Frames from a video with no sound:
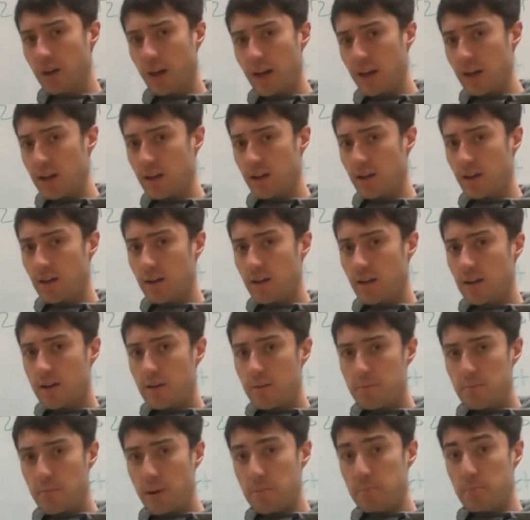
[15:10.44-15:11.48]
a
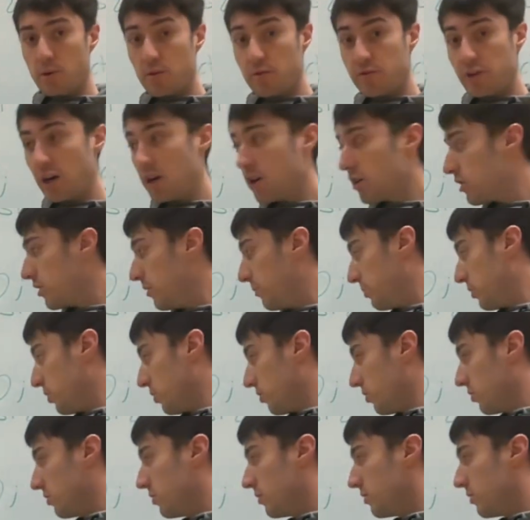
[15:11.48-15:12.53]
member
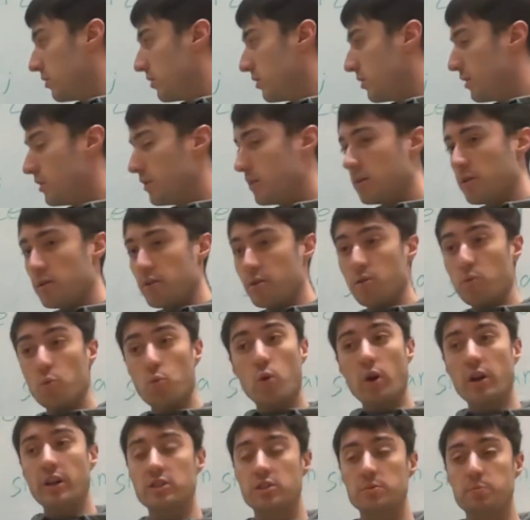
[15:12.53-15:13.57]
variable.
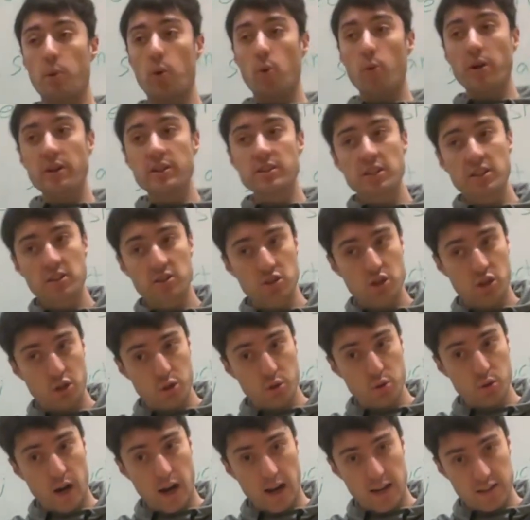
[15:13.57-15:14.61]
What it's pointing
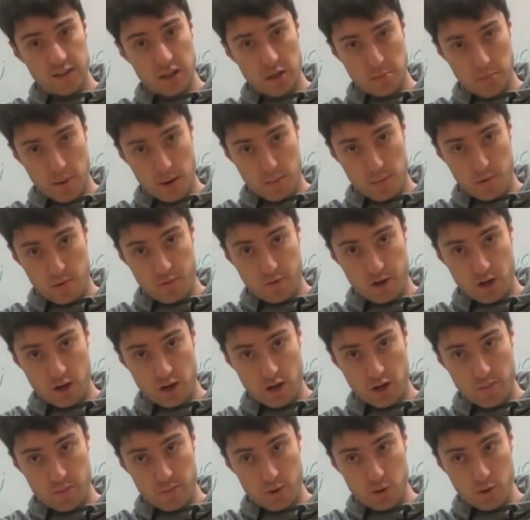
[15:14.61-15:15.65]
to has a member
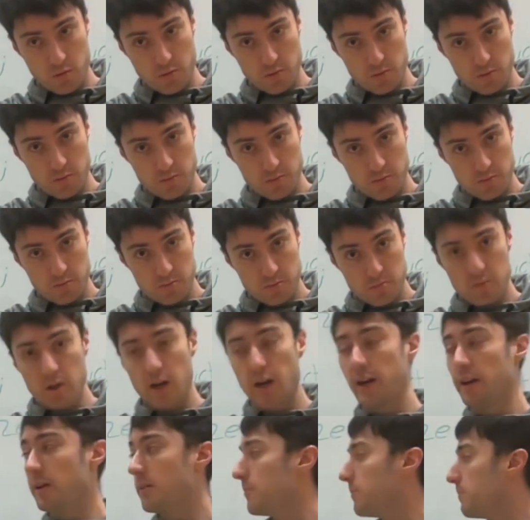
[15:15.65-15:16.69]
variable,
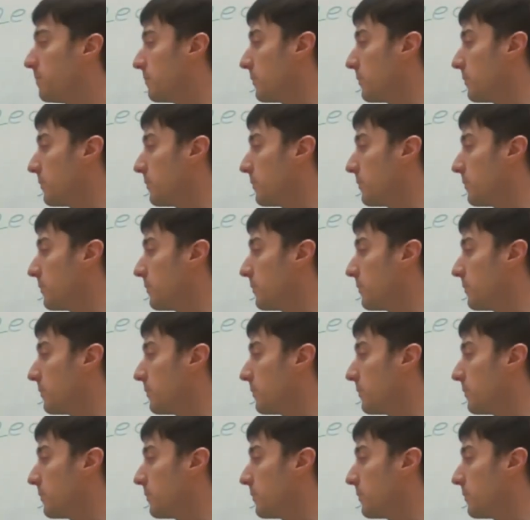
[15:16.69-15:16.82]
right?